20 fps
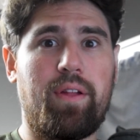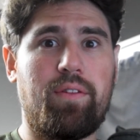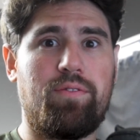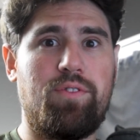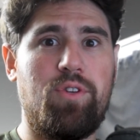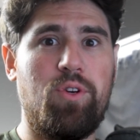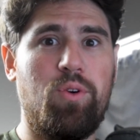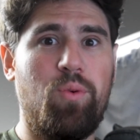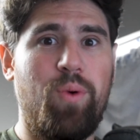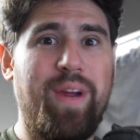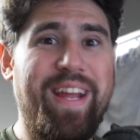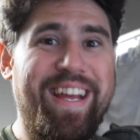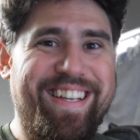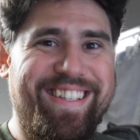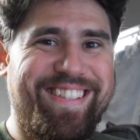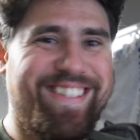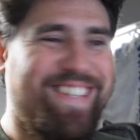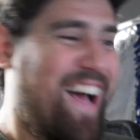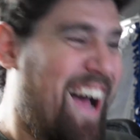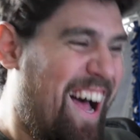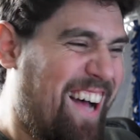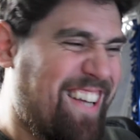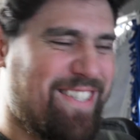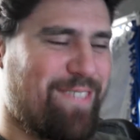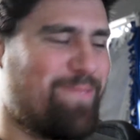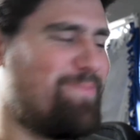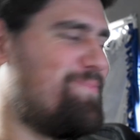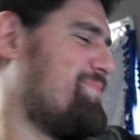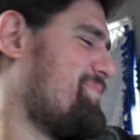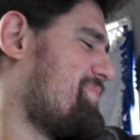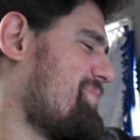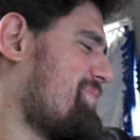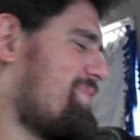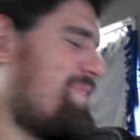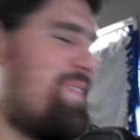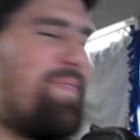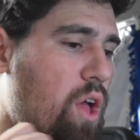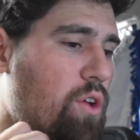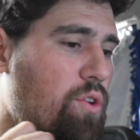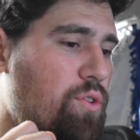2 weeks. Awesome!
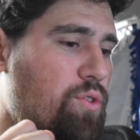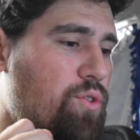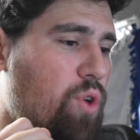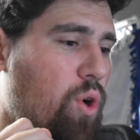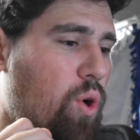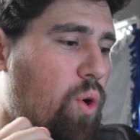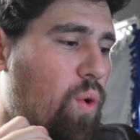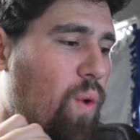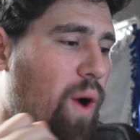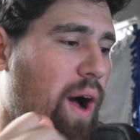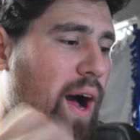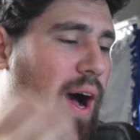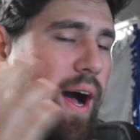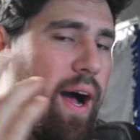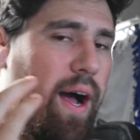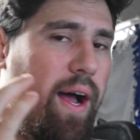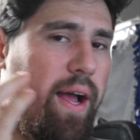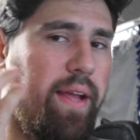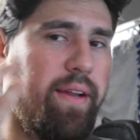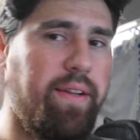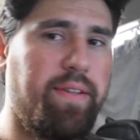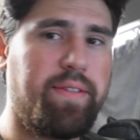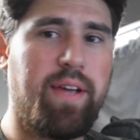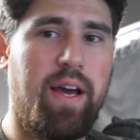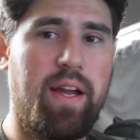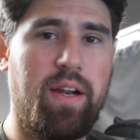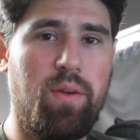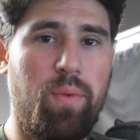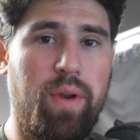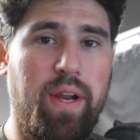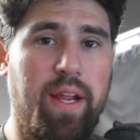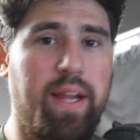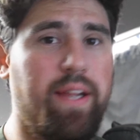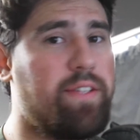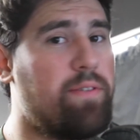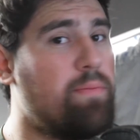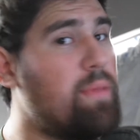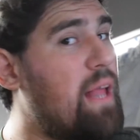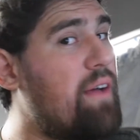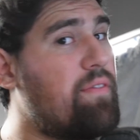So I decided we needed
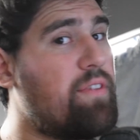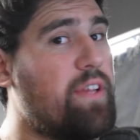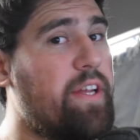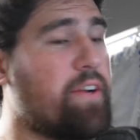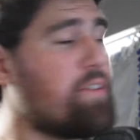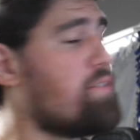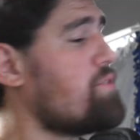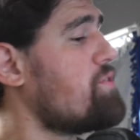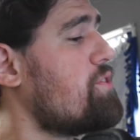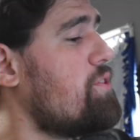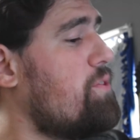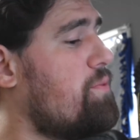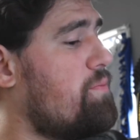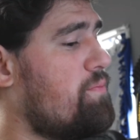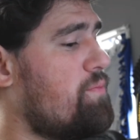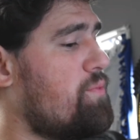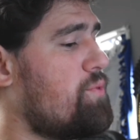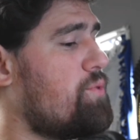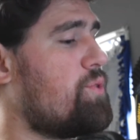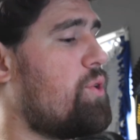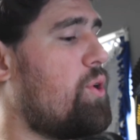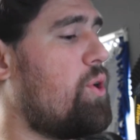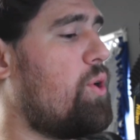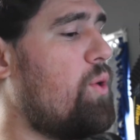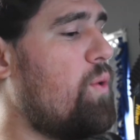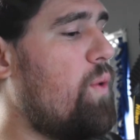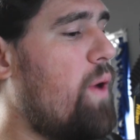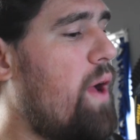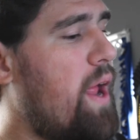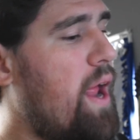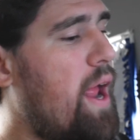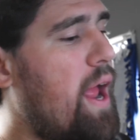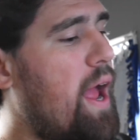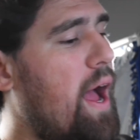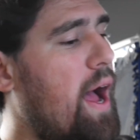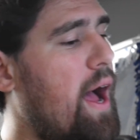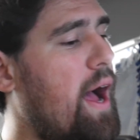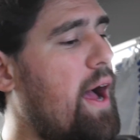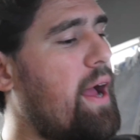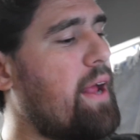some lavaliers. So
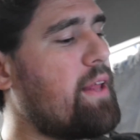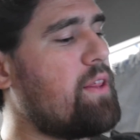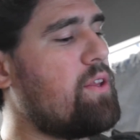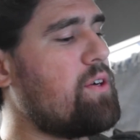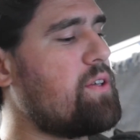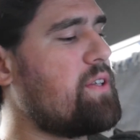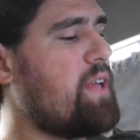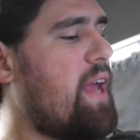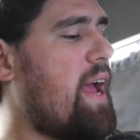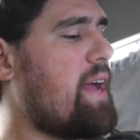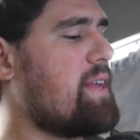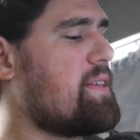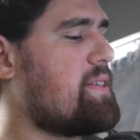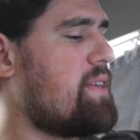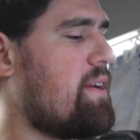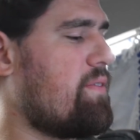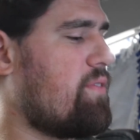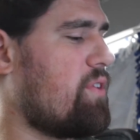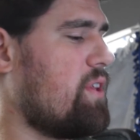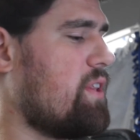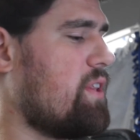I looked at several